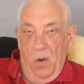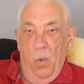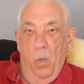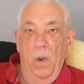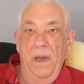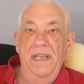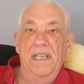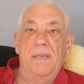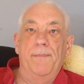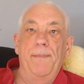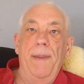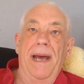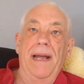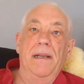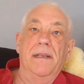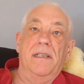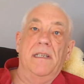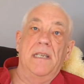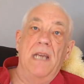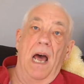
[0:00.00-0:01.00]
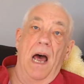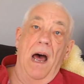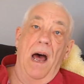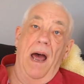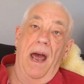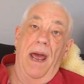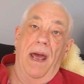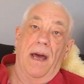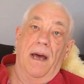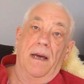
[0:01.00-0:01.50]
We spell
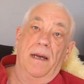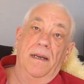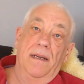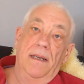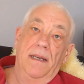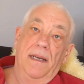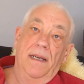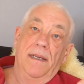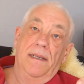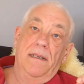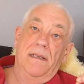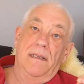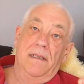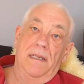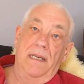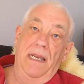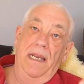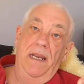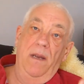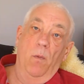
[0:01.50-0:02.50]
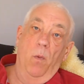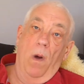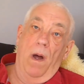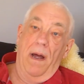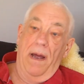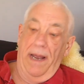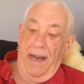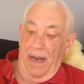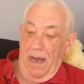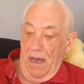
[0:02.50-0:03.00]
tyre
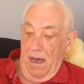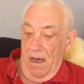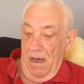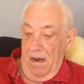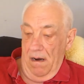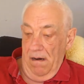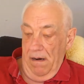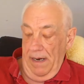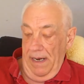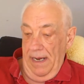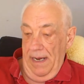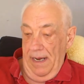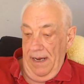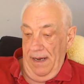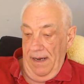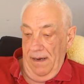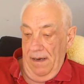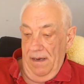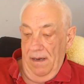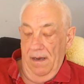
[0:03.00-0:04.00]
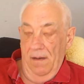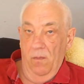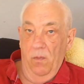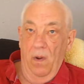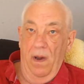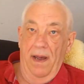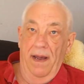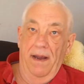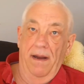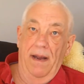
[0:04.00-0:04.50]
T-Y-R-E,
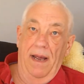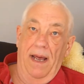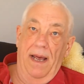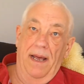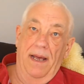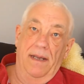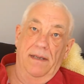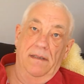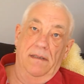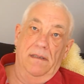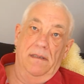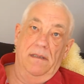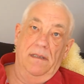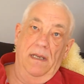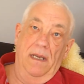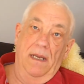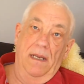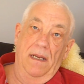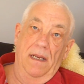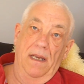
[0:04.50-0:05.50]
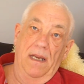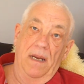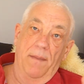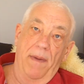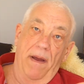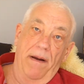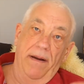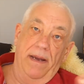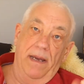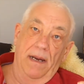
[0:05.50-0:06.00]
whereas in
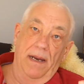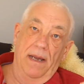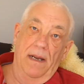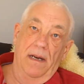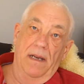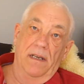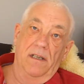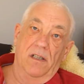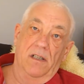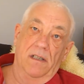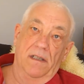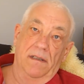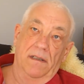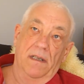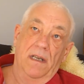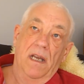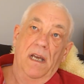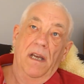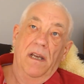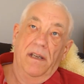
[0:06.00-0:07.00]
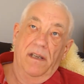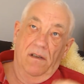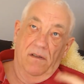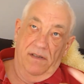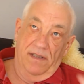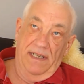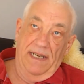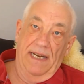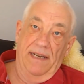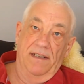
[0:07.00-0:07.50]
American English, and you'll
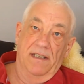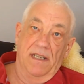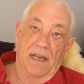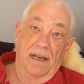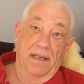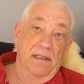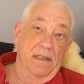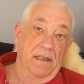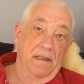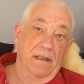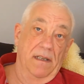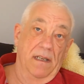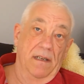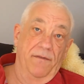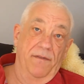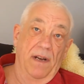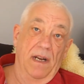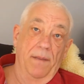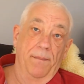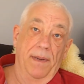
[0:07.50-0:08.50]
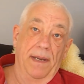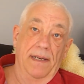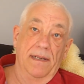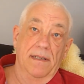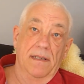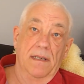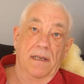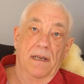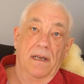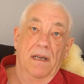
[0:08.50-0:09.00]
see it in signs in the
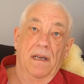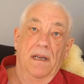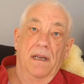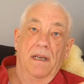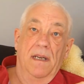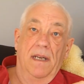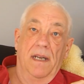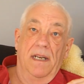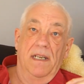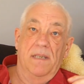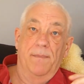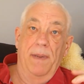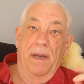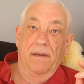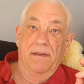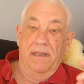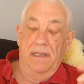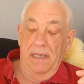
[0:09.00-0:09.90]
Philippines, it's spelled